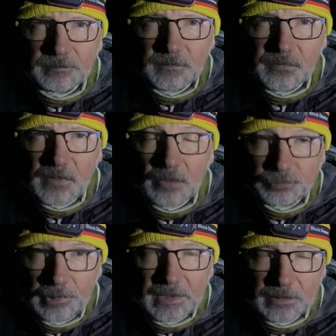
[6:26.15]
star
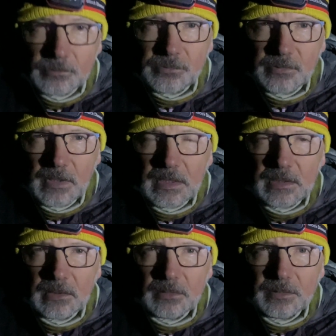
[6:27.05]
trails
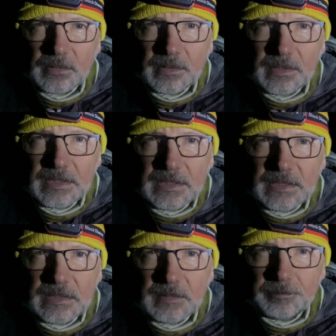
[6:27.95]
on
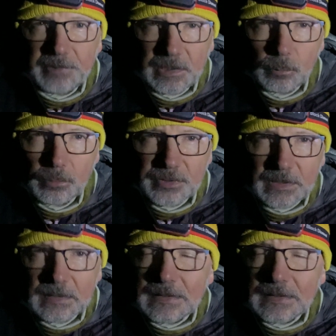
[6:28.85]
the breakwater,